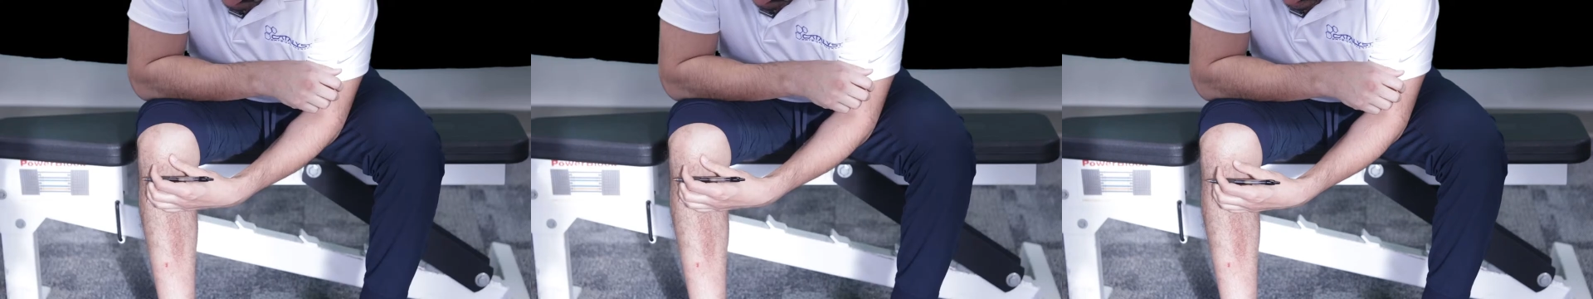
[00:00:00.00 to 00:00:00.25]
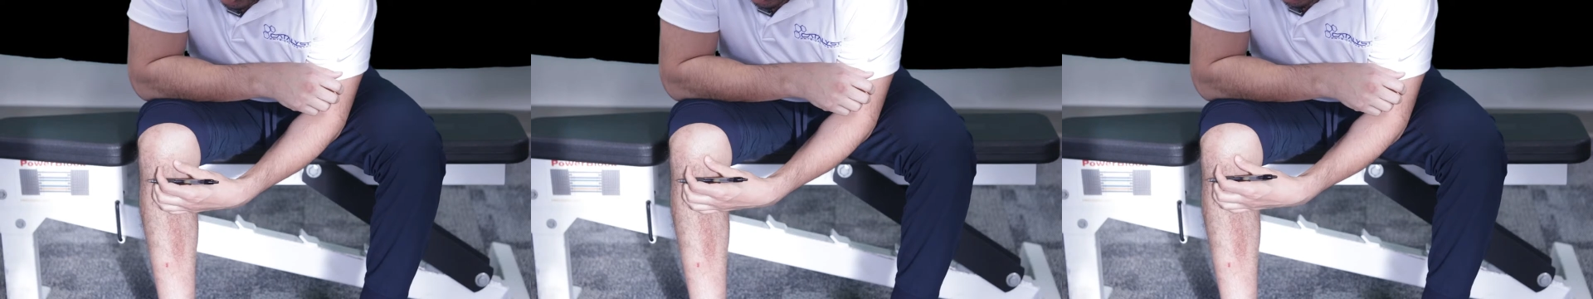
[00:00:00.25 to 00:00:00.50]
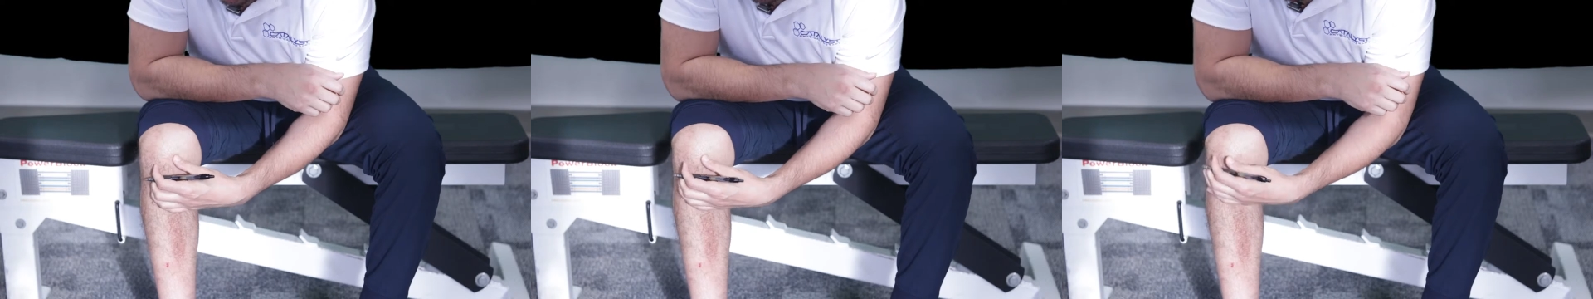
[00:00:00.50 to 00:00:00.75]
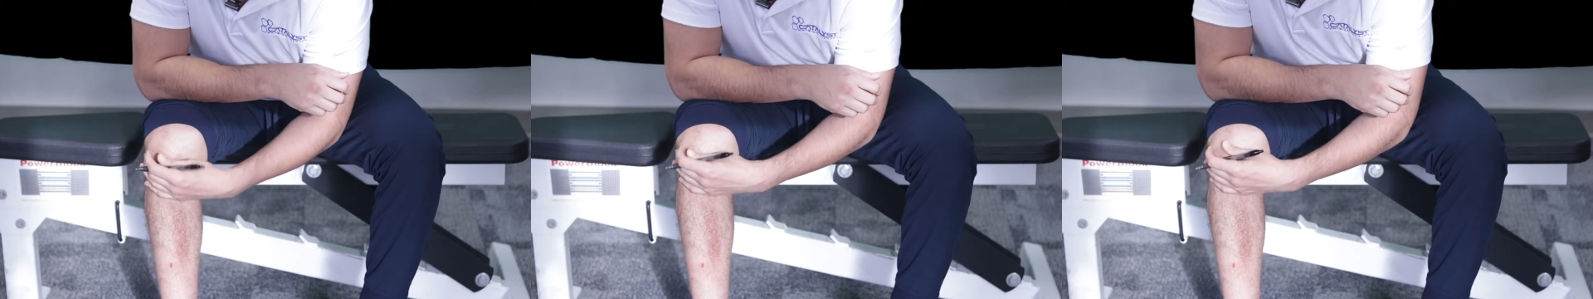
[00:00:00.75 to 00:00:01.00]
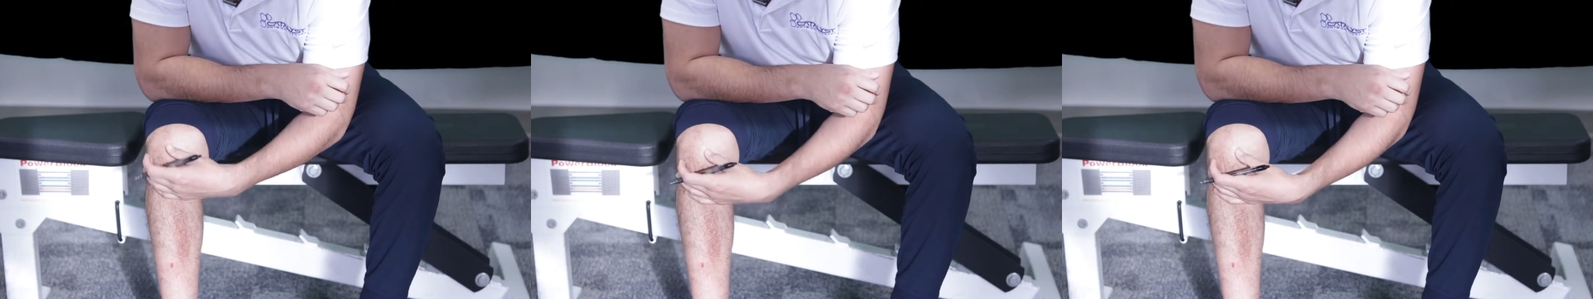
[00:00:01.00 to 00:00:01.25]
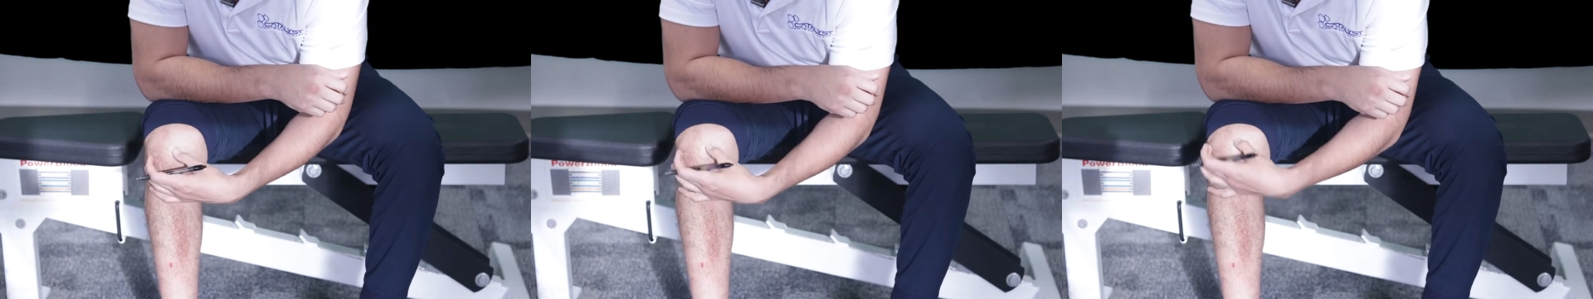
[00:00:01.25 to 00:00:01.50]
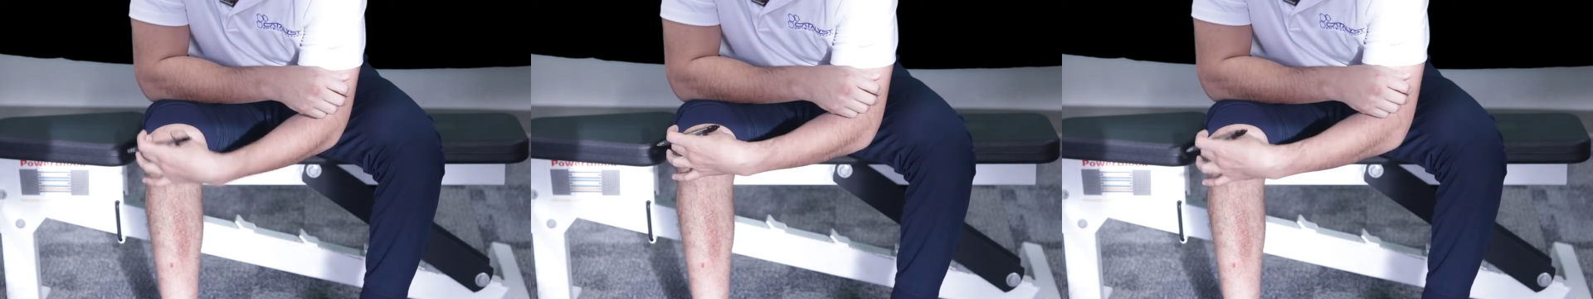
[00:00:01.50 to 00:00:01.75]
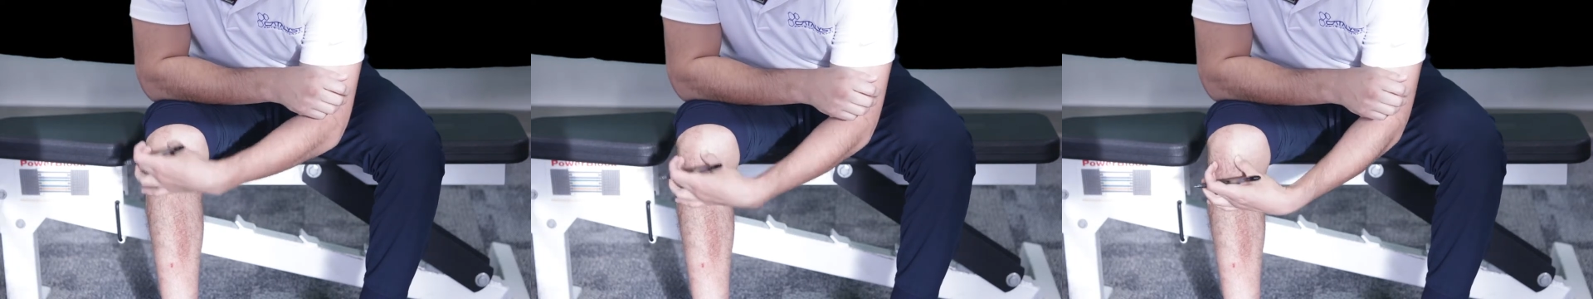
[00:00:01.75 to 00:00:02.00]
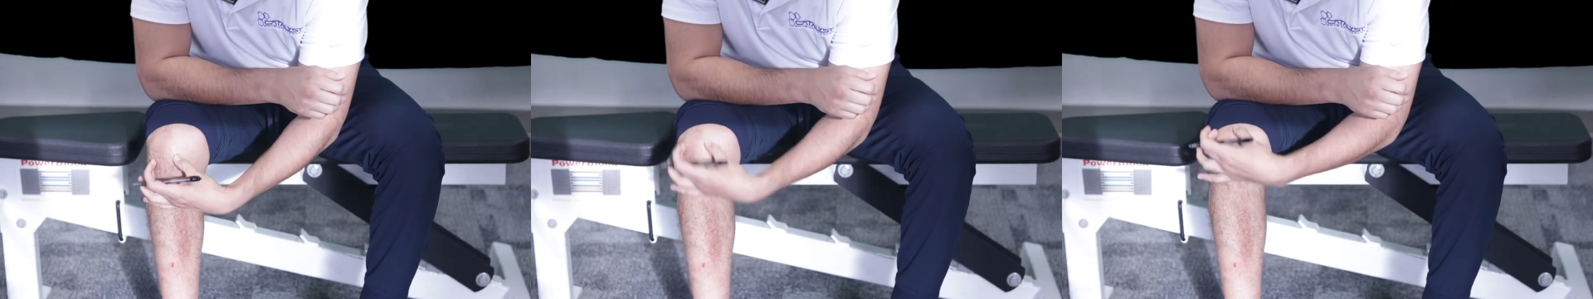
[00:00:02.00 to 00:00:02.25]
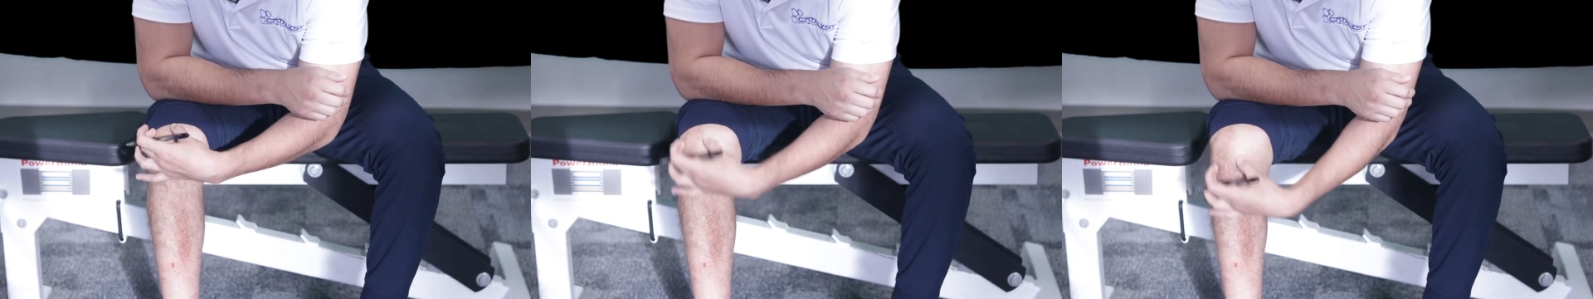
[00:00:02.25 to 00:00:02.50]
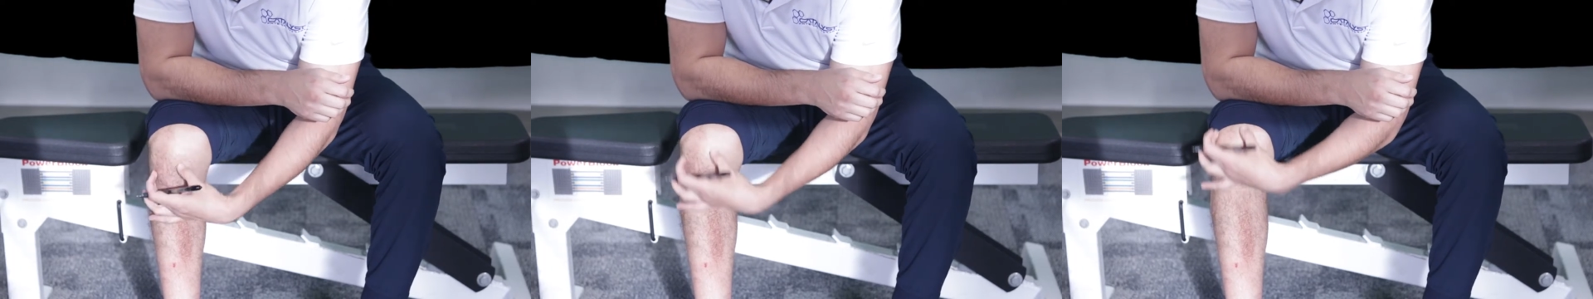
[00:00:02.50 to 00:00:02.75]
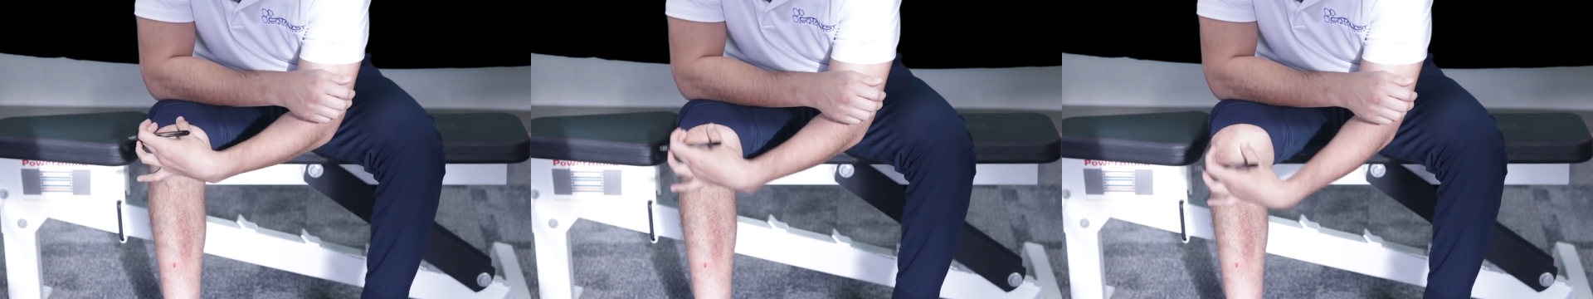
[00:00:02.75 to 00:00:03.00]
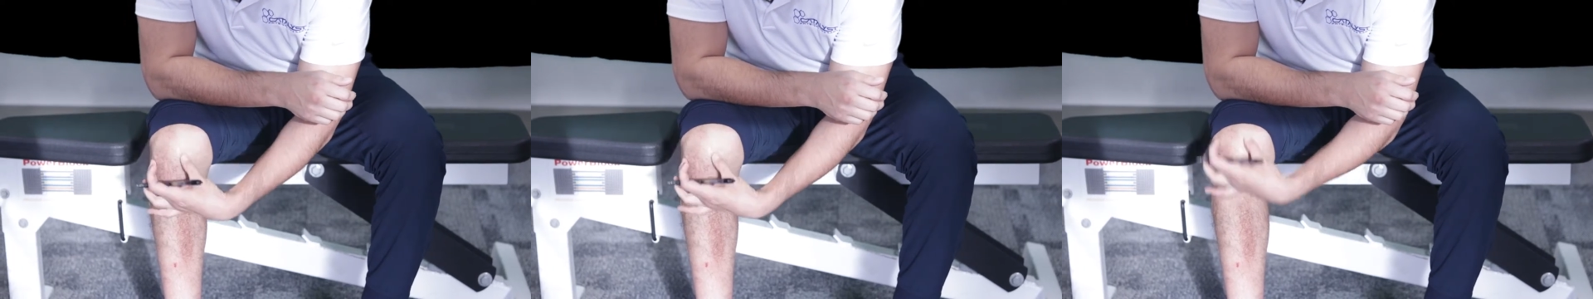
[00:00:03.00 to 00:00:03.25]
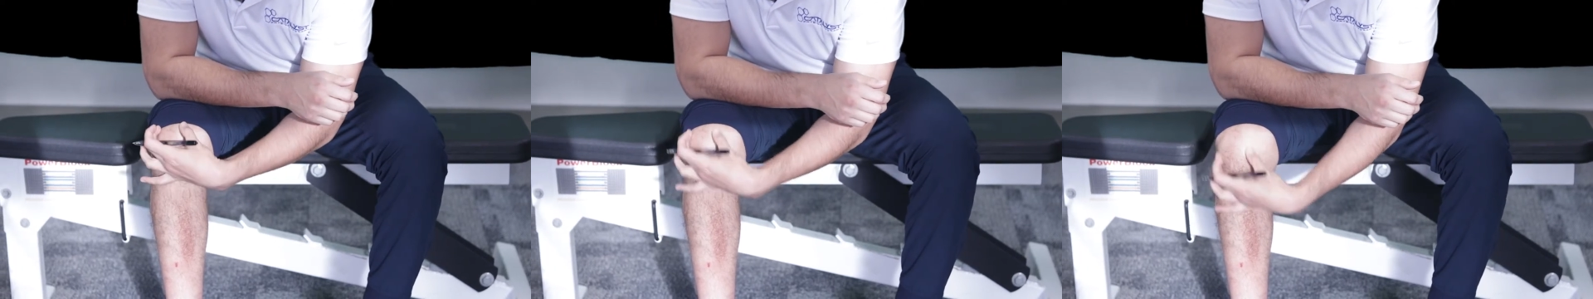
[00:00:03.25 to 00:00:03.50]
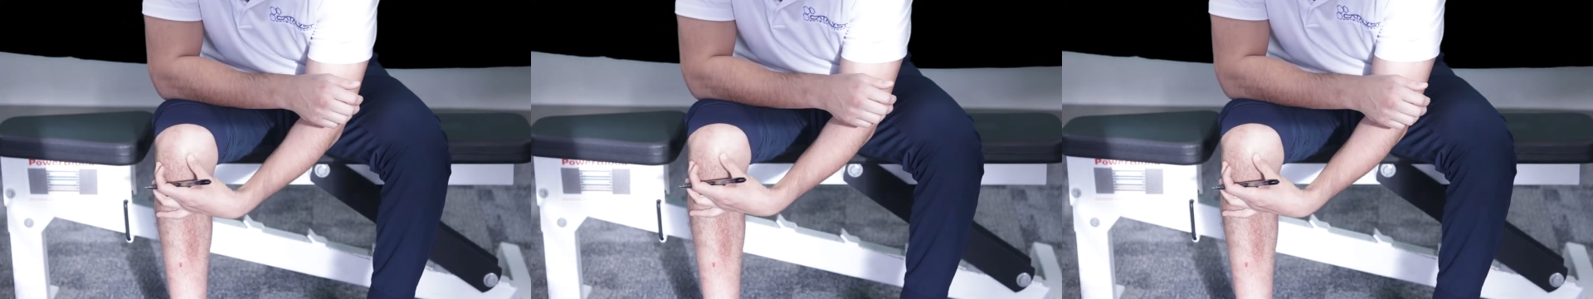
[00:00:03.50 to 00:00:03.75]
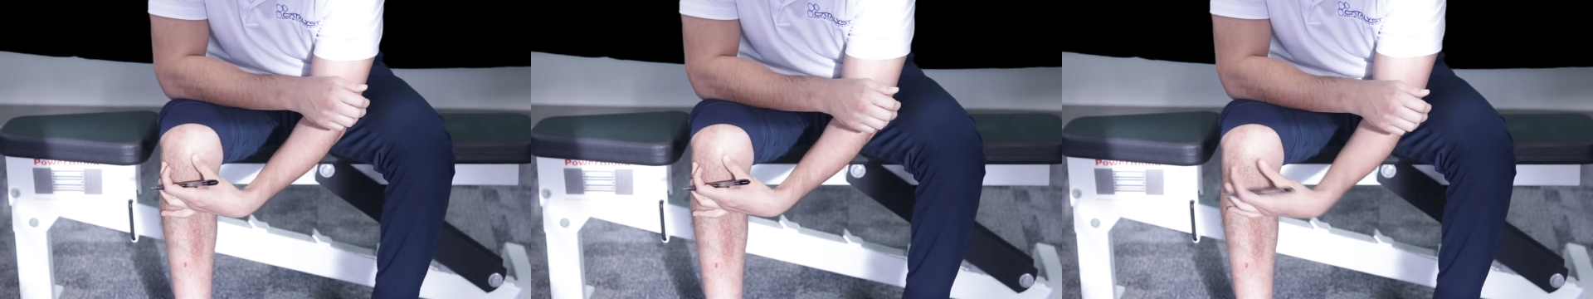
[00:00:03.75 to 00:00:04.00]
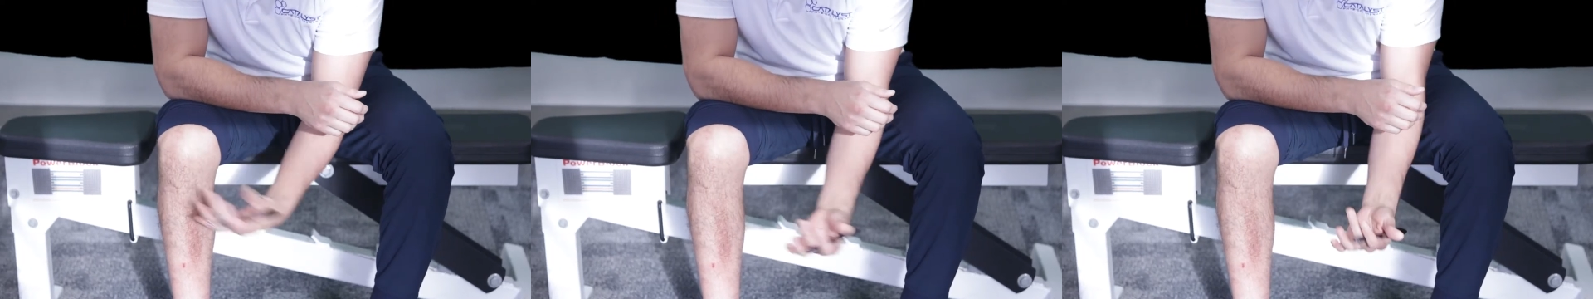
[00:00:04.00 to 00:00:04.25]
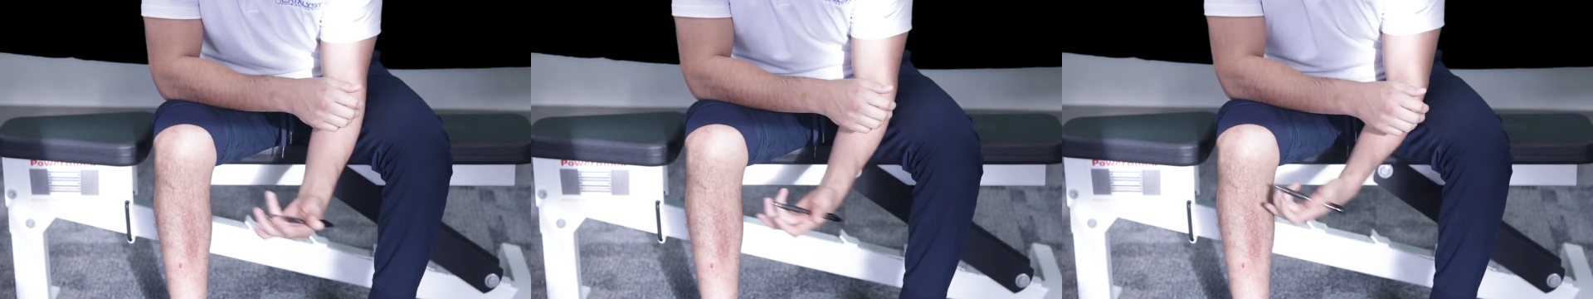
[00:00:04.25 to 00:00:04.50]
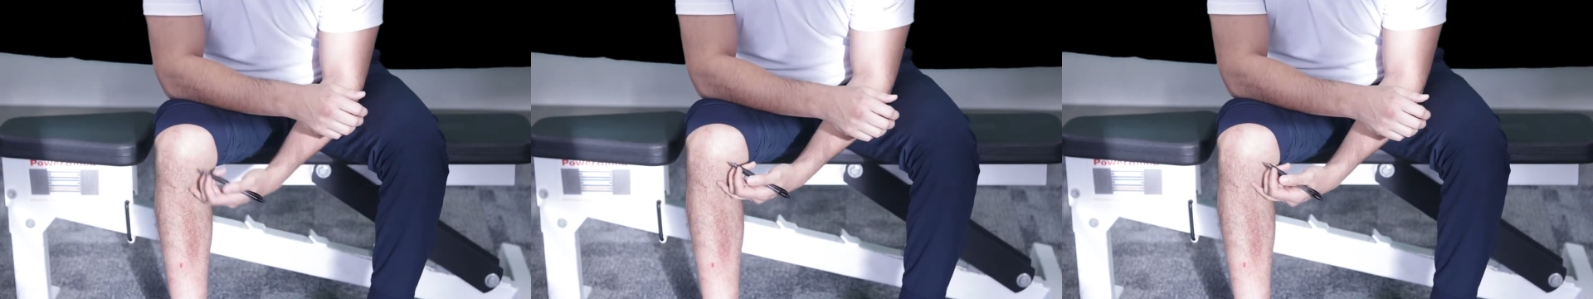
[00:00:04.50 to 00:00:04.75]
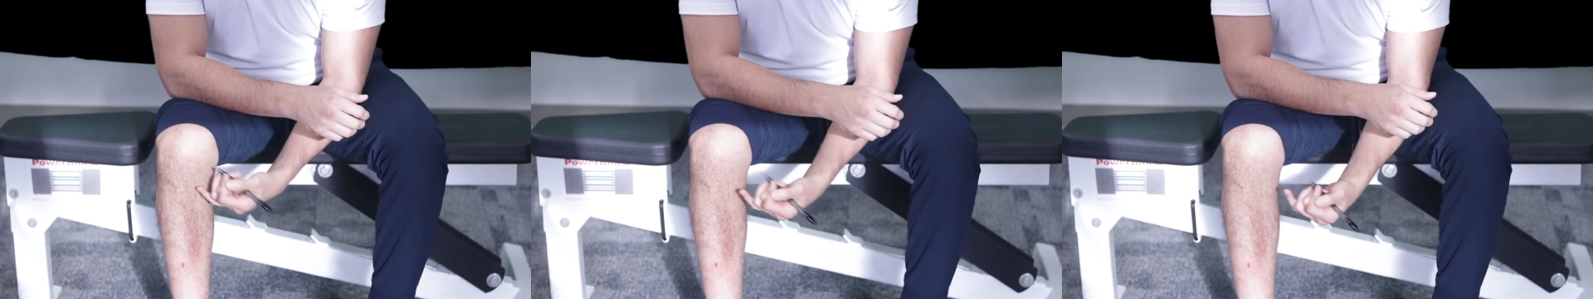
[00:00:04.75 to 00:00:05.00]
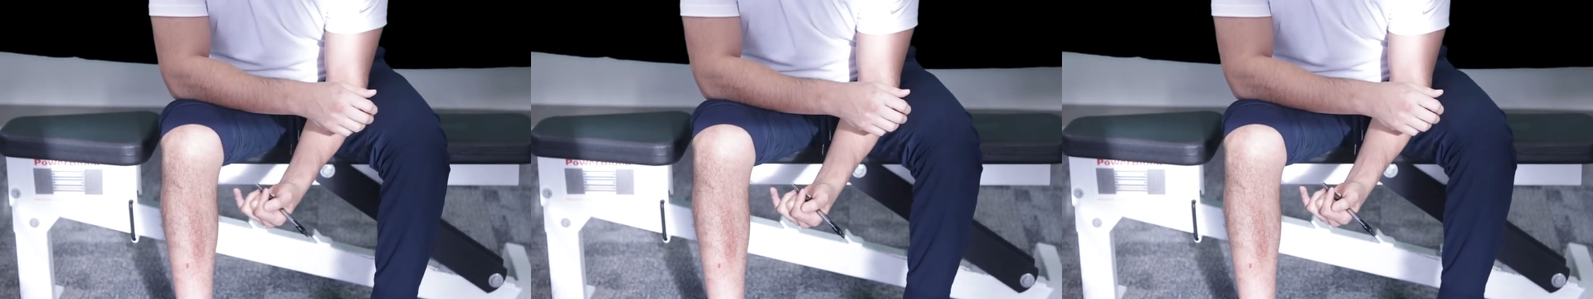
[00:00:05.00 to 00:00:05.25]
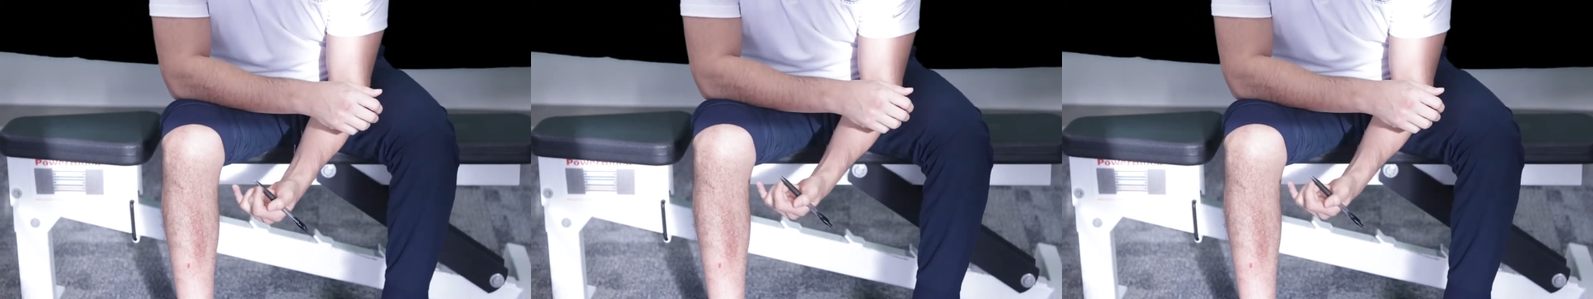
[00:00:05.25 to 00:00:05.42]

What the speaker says: No face is visible, so there are no lips to read.